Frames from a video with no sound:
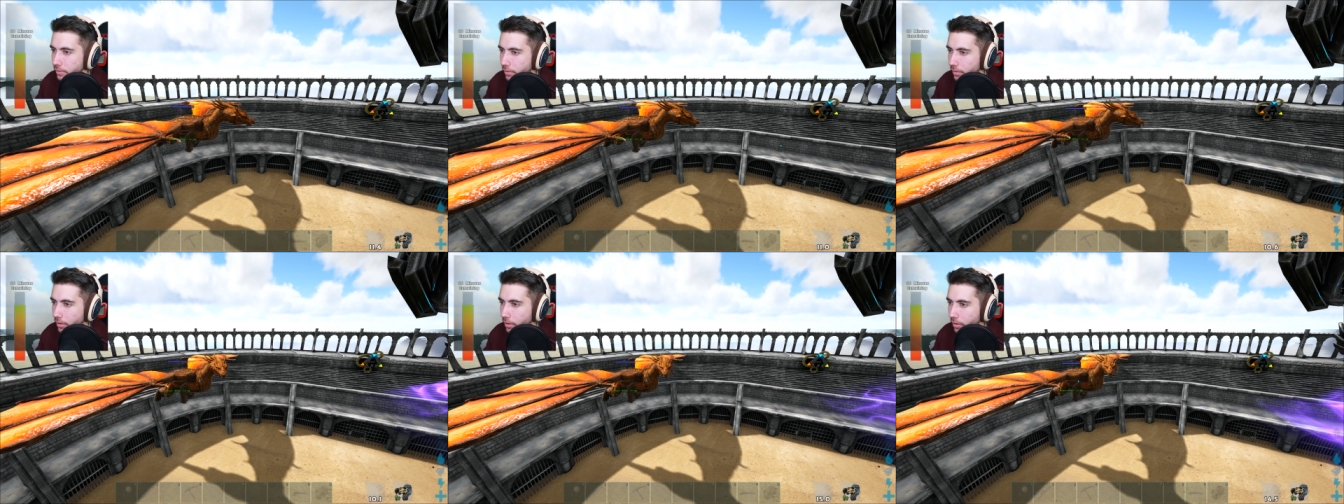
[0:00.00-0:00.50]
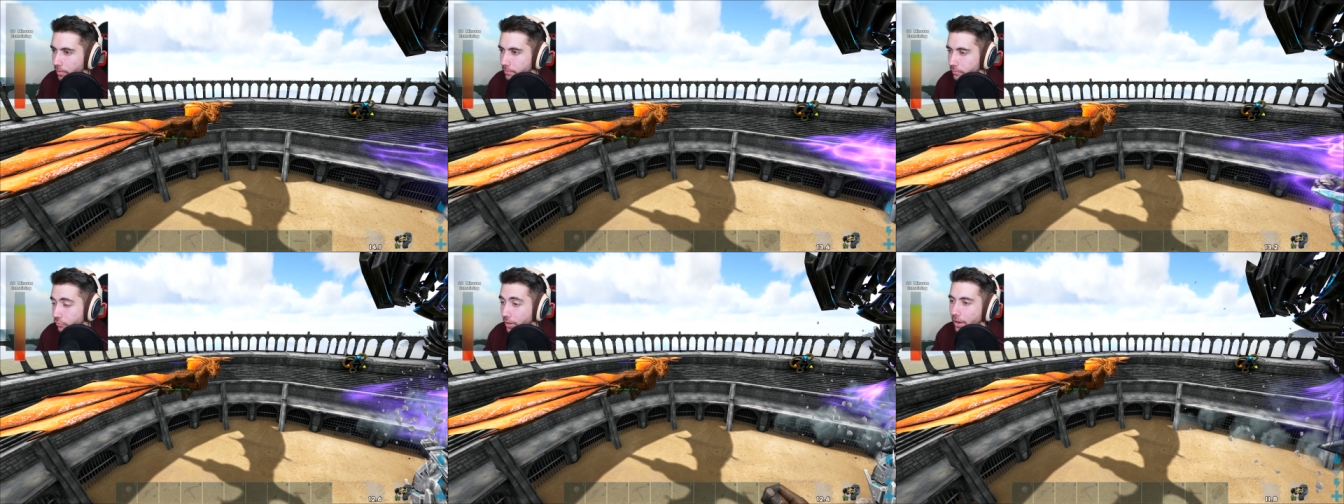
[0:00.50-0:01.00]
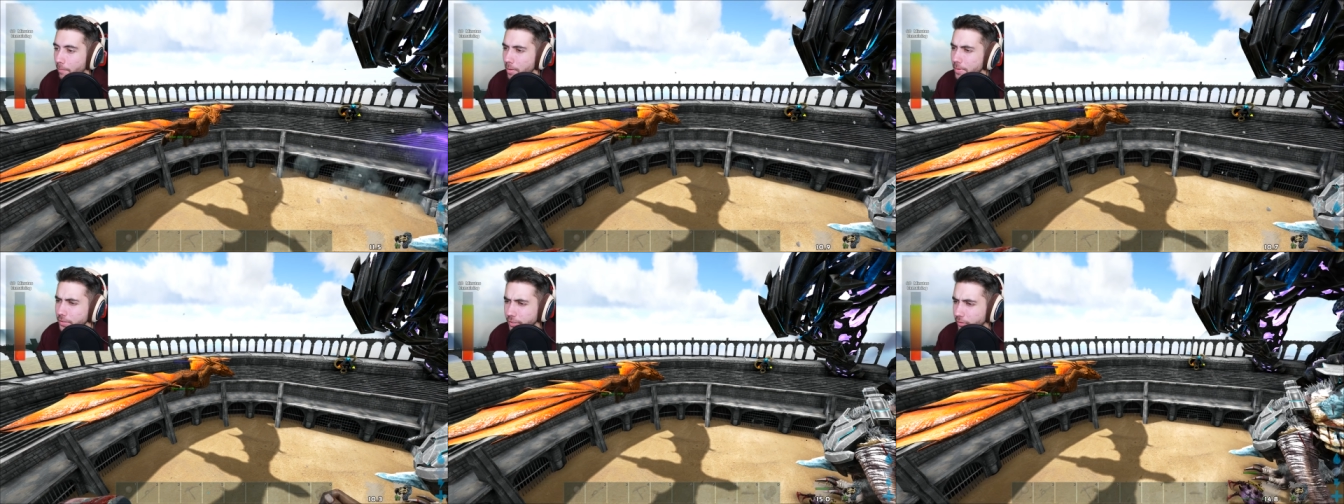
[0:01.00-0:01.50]
here. Um, drag.
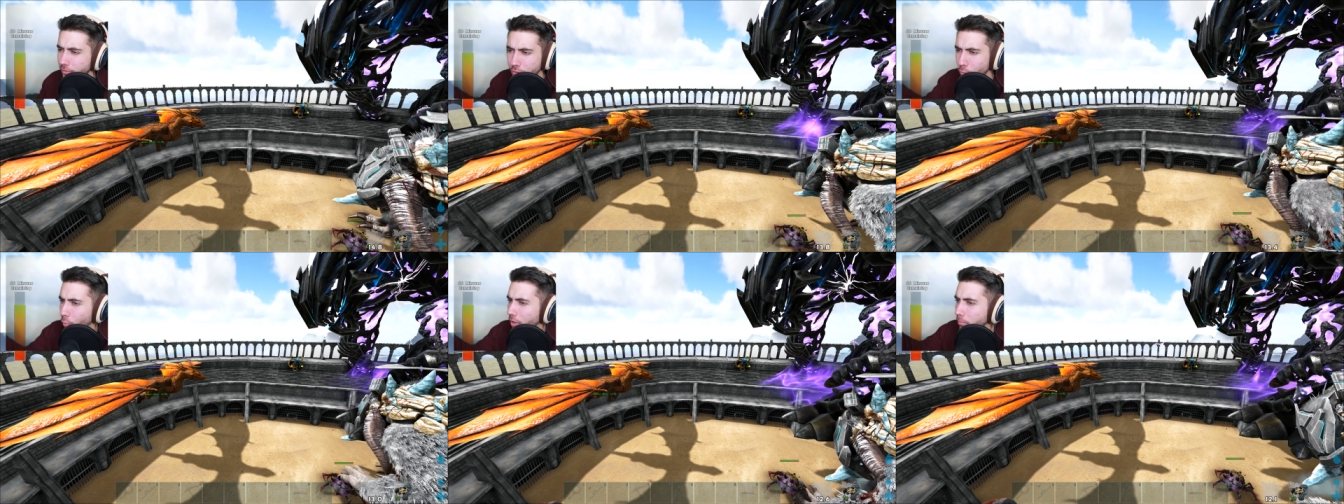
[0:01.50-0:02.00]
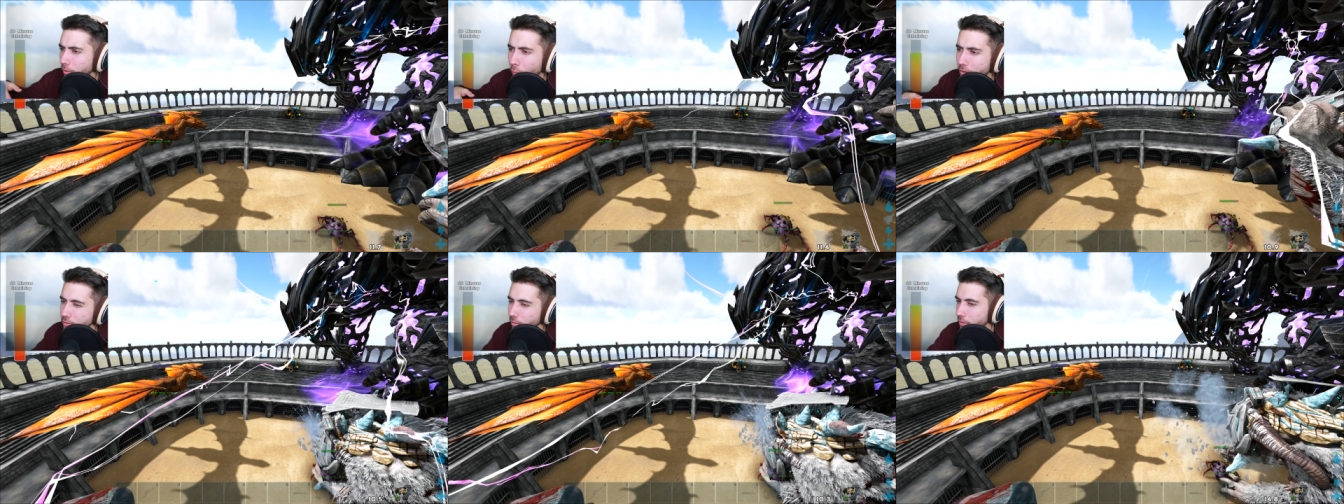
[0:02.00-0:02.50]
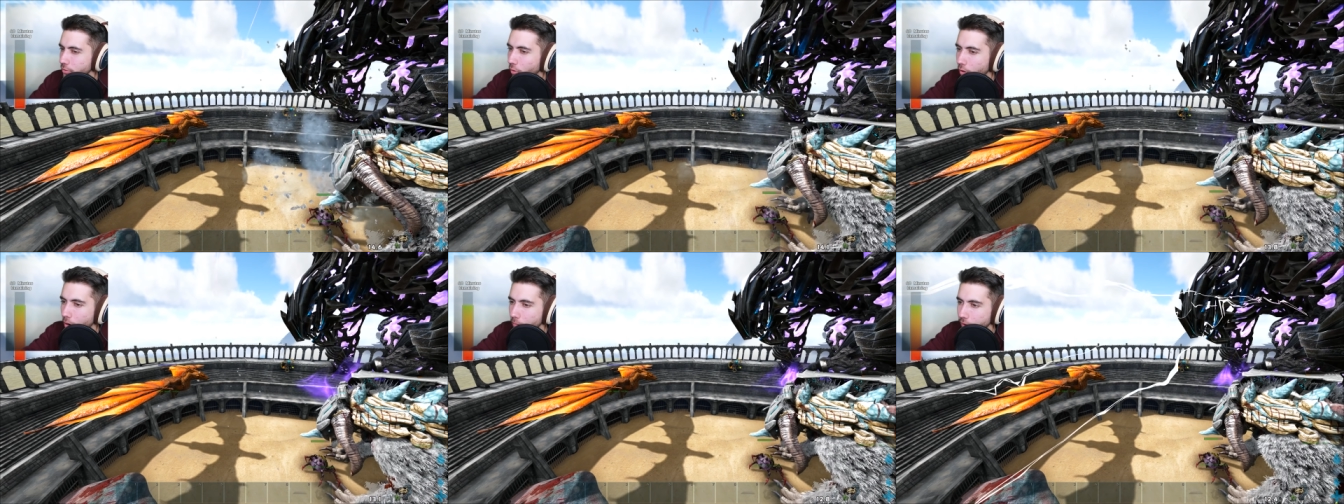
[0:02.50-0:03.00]
Maybe it's like there's wind blowing. Something's
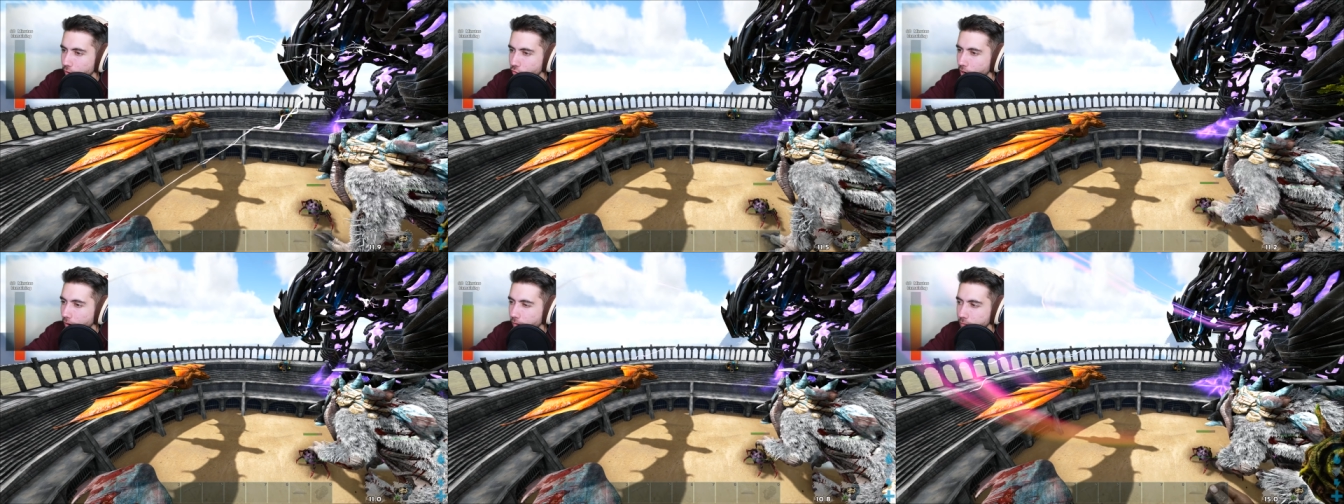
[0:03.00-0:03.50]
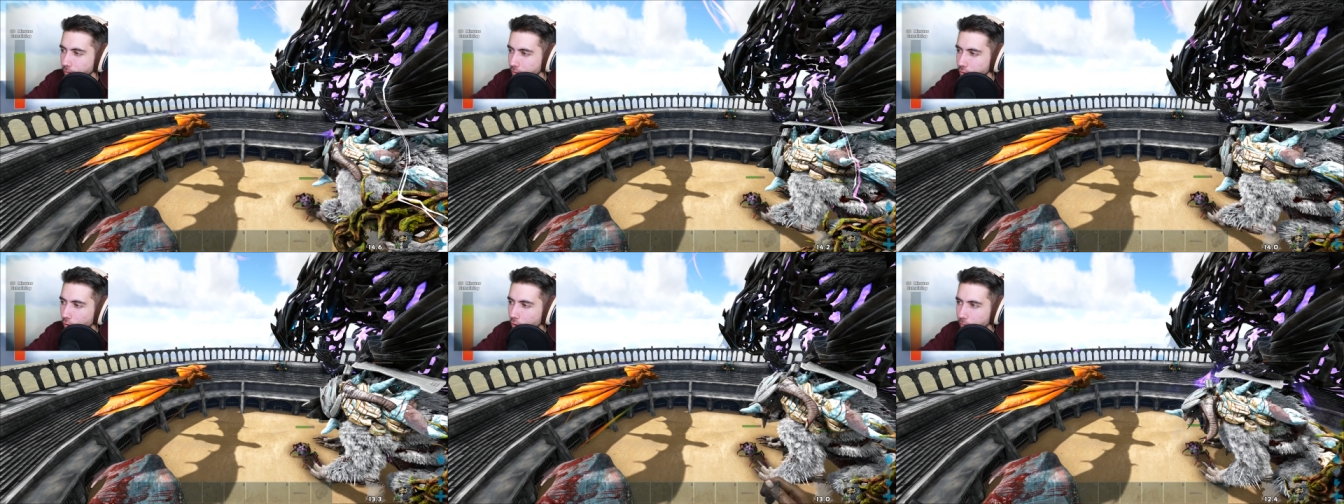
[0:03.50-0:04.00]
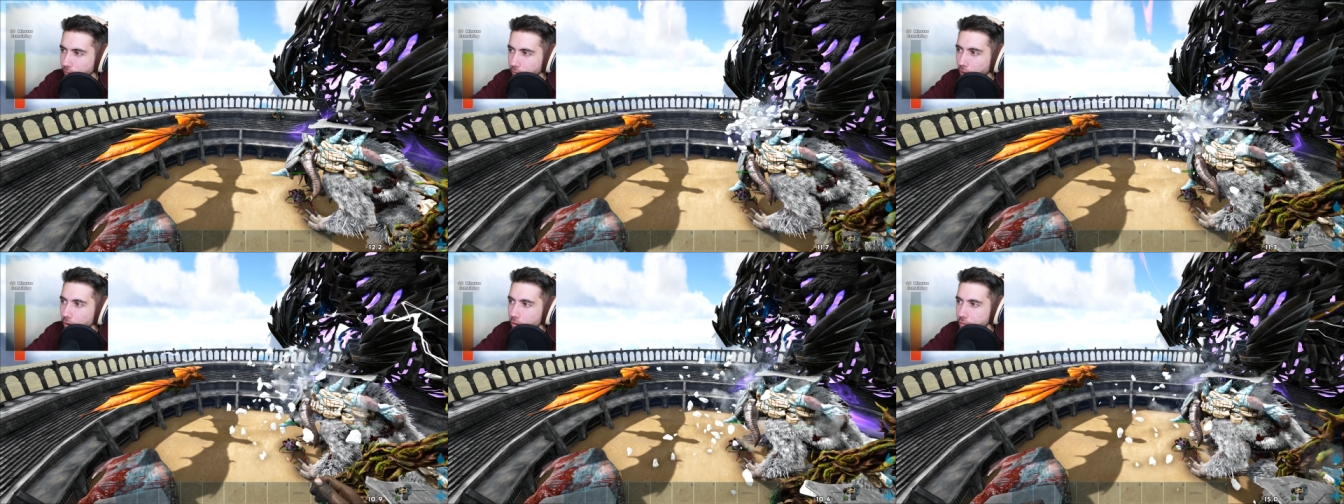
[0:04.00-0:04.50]
going on with that dragon. Something's going on with
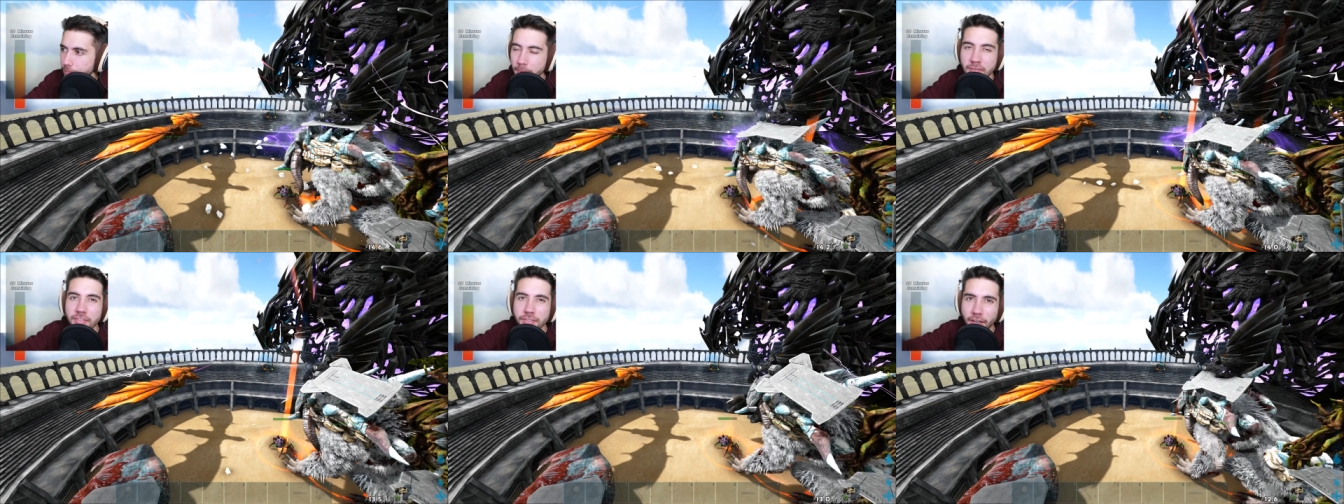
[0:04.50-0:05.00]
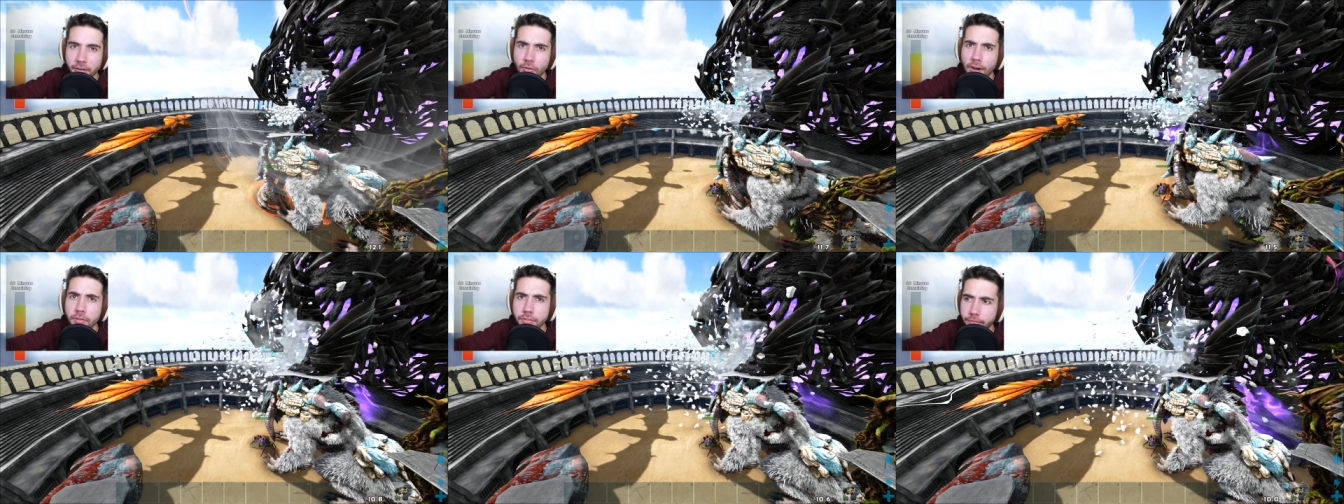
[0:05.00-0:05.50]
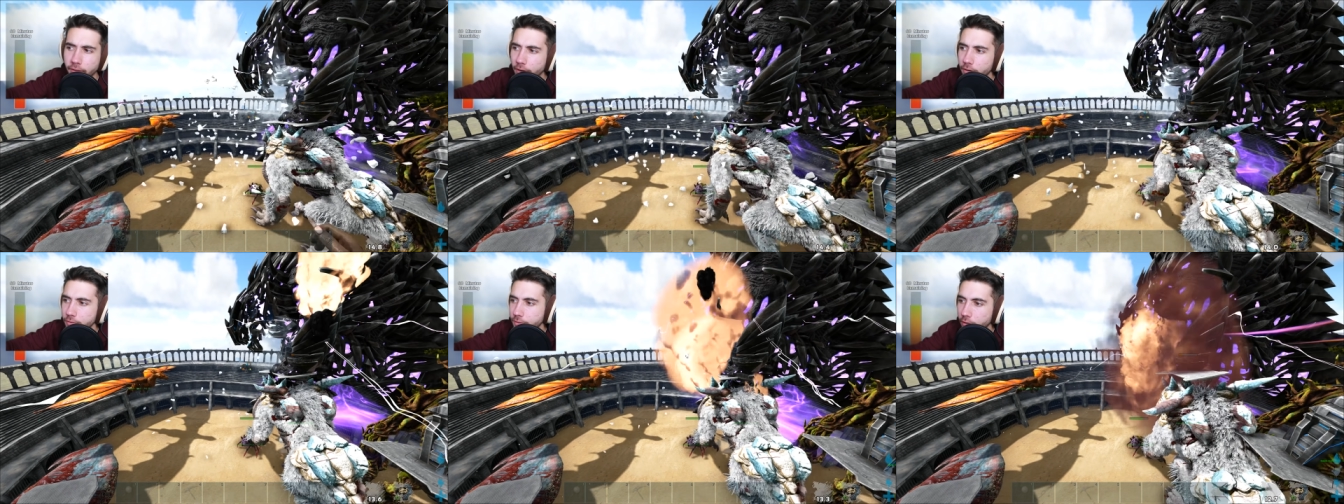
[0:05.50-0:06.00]
flyers. Maybe this guy grounds
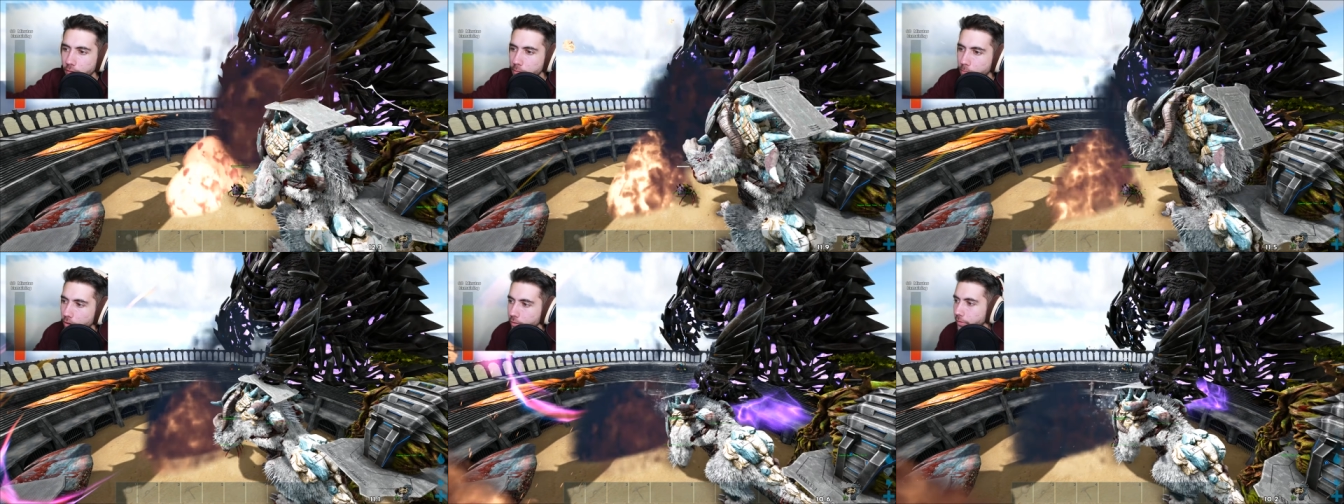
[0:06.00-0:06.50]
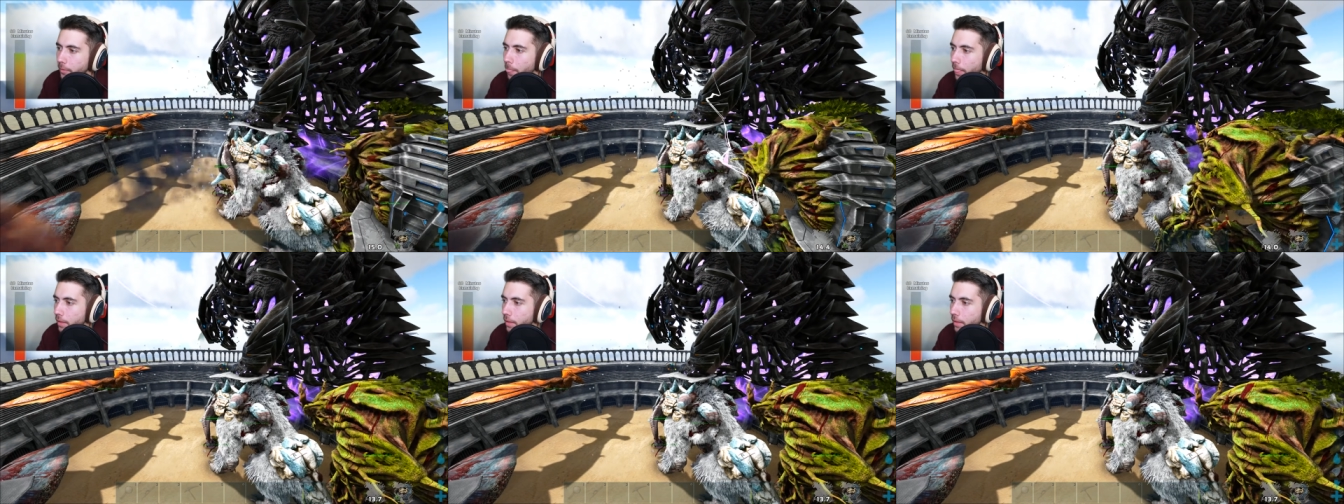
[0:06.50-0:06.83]
flyers. That could be part of it,